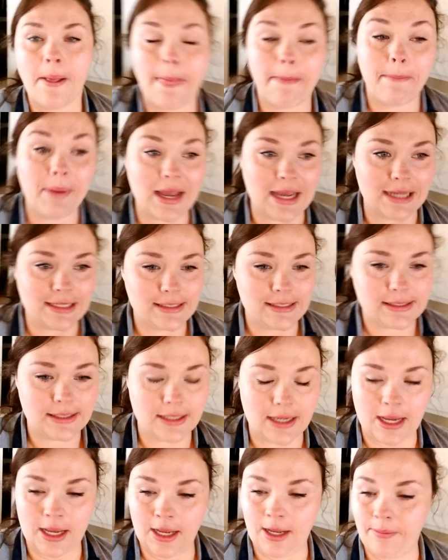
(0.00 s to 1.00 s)
but
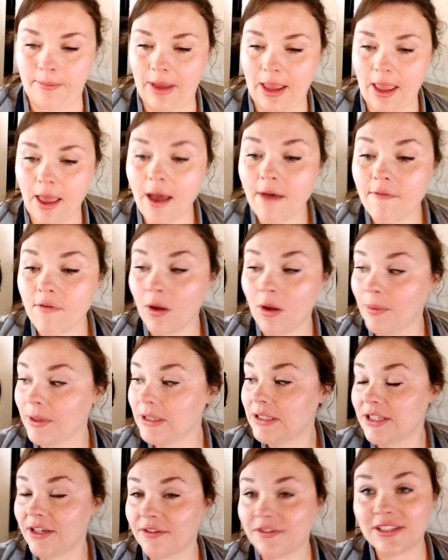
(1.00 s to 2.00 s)
I have all my
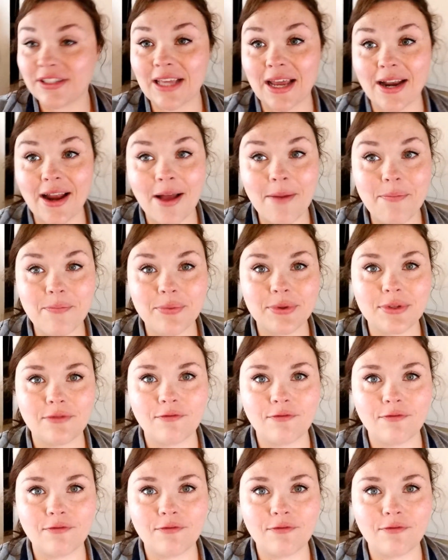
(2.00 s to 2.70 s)
stuff set up